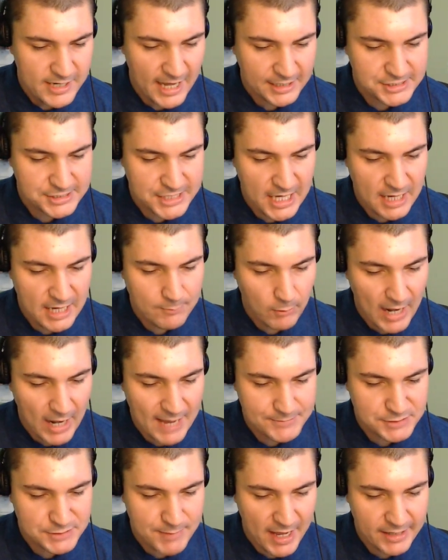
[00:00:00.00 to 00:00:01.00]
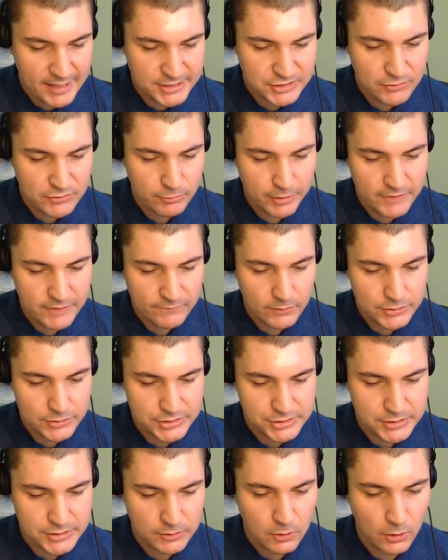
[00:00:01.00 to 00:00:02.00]
Next game, Rams minus three
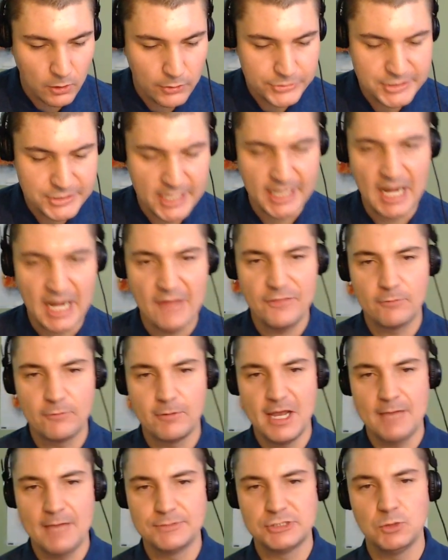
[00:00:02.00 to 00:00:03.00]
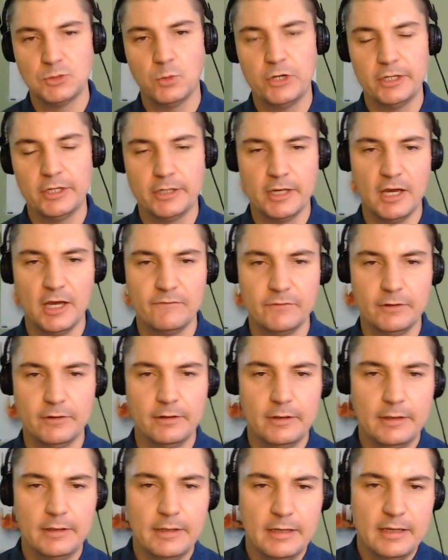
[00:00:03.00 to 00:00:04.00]
versus the Colts. I got the Rams to win and
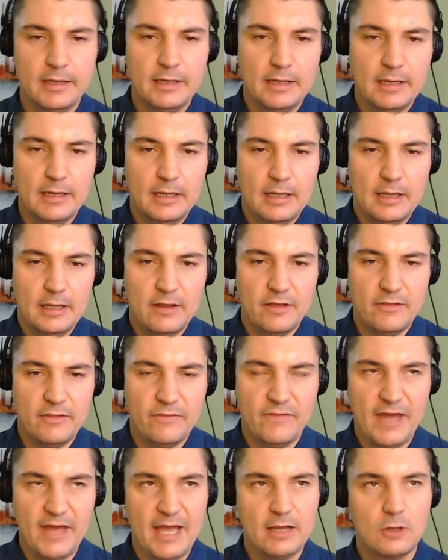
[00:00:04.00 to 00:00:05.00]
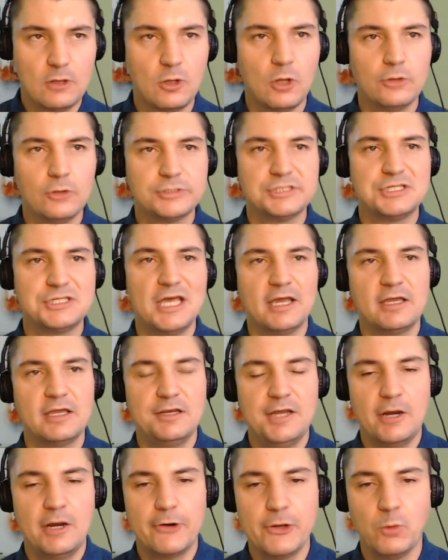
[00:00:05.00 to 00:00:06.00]
cover. That Colts
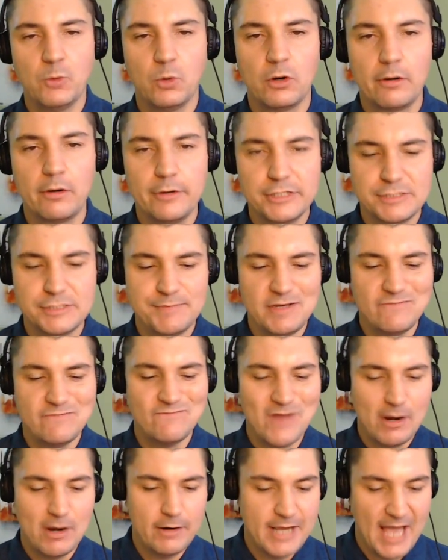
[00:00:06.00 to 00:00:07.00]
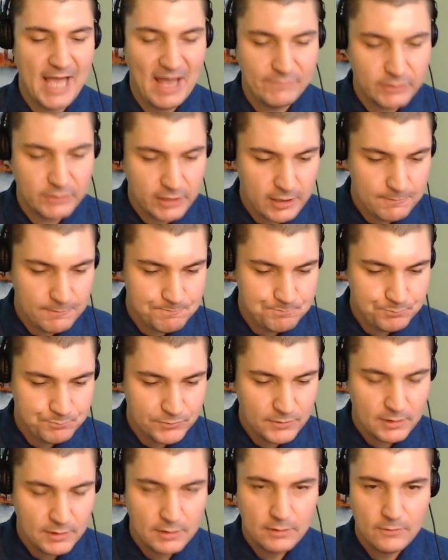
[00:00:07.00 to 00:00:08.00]
secondary worries me very heavily.
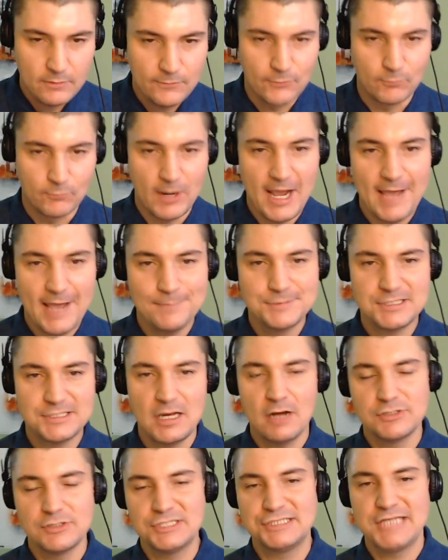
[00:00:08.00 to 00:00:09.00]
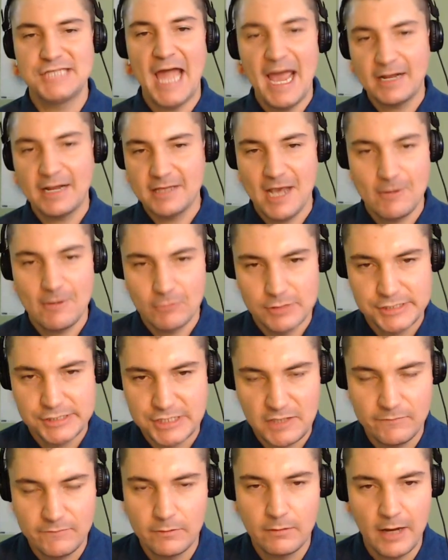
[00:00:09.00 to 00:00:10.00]
The Rams are stacked at
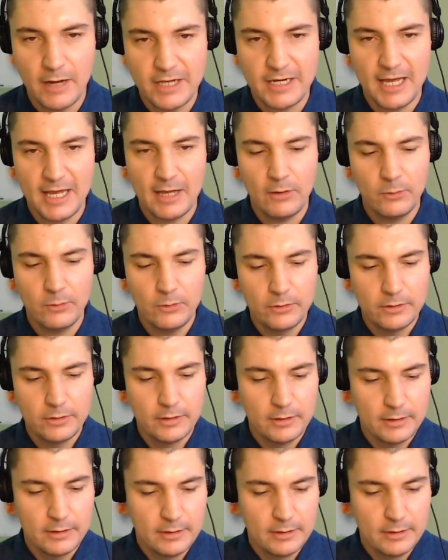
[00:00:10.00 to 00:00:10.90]
receiver right now.